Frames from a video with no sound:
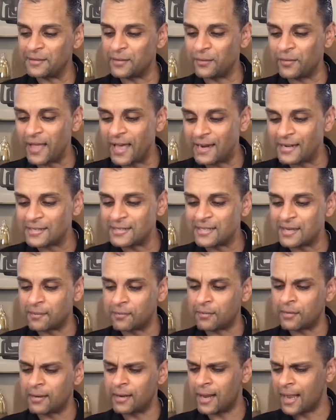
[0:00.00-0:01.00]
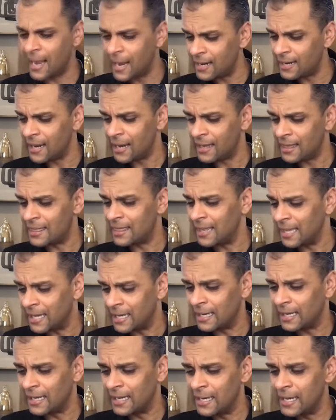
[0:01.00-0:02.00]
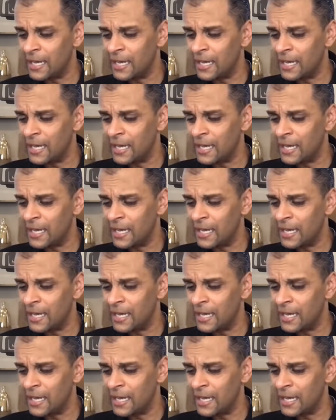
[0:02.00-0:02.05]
So that is number 8, I think.